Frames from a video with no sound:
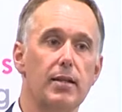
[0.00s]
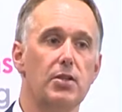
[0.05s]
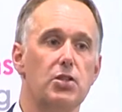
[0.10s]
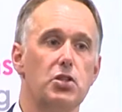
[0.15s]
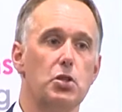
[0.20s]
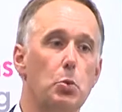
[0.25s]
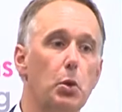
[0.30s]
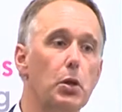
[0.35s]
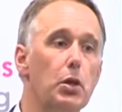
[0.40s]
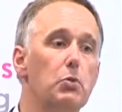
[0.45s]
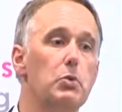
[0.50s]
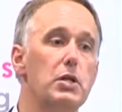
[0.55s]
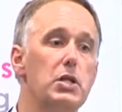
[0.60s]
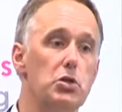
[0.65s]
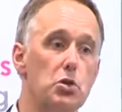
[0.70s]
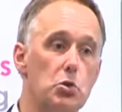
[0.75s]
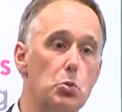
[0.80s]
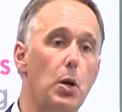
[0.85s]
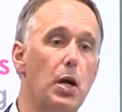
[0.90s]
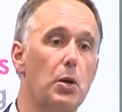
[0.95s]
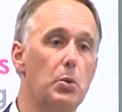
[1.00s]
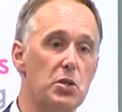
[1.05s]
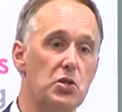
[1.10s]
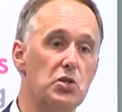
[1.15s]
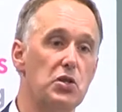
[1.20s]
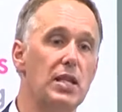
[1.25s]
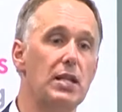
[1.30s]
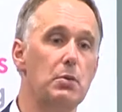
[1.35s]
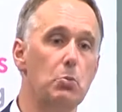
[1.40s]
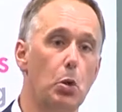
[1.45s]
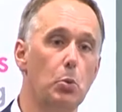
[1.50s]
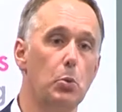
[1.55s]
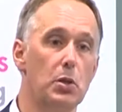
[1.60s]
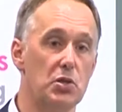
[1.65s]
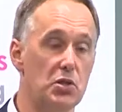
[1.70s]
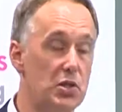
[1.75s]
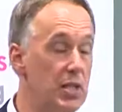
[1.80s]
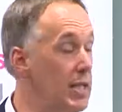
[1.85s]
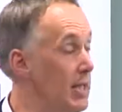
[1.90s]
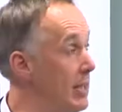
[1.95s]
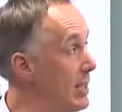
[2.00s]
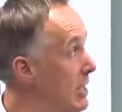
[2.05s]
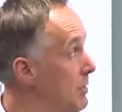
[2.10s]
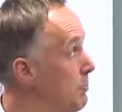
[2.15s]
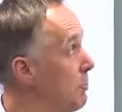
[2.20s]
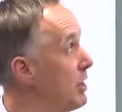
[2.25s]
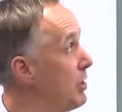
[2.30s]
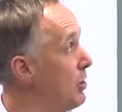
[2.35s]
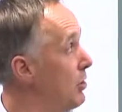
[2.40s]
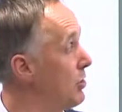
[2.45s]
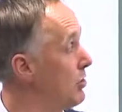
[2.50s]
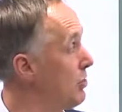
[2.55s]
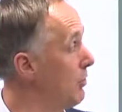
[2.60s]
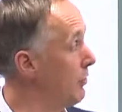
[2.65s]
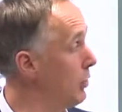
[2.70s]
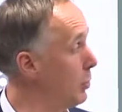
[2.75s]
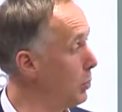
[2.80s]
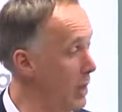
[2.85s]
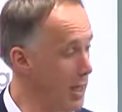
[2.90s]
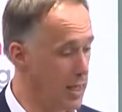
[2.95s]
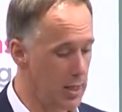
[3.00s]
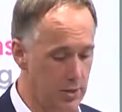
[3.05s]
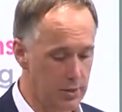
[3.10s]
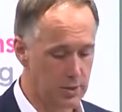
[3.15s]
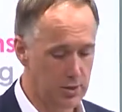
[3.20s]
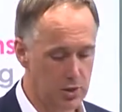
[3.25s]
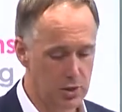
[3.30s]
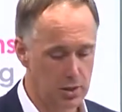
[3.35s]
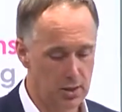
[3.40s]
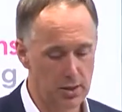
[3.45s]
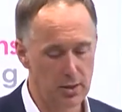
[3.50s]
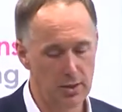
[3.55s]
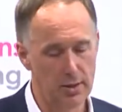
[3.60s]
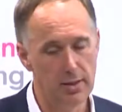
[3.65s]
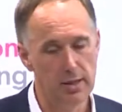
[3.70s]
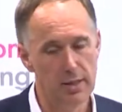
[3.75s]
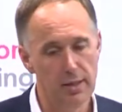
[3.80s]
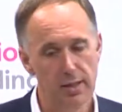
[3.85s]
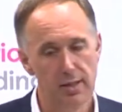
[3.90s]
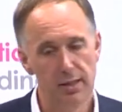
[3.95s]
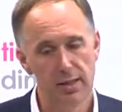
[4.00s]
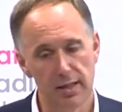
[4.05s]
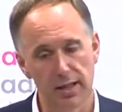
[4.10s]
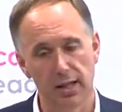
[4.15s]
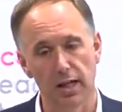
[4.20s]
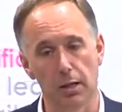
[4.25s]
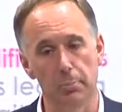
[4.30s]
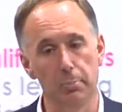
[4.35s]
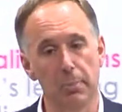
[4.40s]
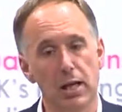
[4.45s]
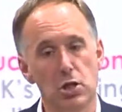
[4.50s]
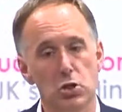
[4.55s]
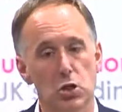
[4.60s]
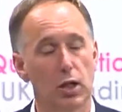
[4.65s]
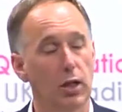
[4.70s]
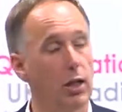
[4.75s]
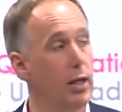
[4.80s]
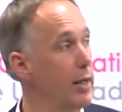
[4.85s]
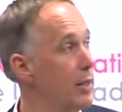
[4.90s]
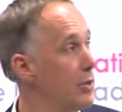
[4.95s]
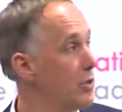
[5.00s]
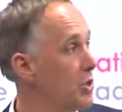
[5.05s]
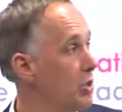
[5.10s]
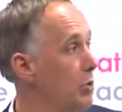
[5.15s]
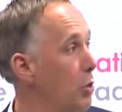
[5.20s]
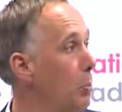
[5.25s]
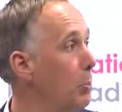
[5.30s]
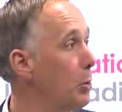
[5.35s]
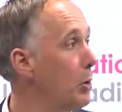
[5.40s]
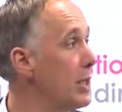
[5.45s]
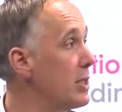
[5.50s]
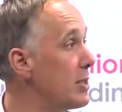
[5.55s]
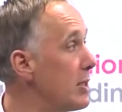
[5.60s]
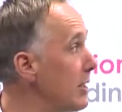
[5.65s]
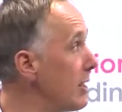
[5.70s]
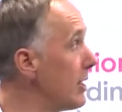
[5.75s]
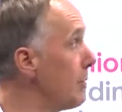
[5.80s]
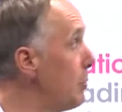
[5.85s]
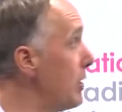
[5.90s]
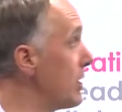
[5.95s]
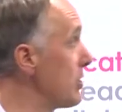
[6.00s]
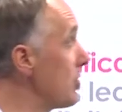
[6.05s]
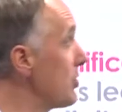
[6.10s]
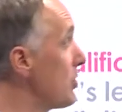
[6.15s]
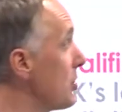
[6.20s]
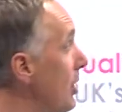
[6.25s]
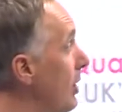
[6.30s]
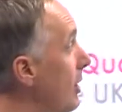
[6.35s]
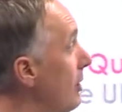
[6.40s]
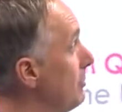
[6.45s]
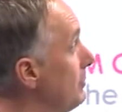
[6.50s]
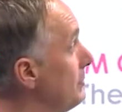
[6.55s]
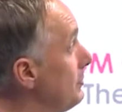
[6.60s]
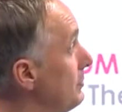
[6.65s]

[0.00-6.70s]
So one of the reasons why we're seeing what we're seeing is because of the way that the kind of major clients are operating at the present time.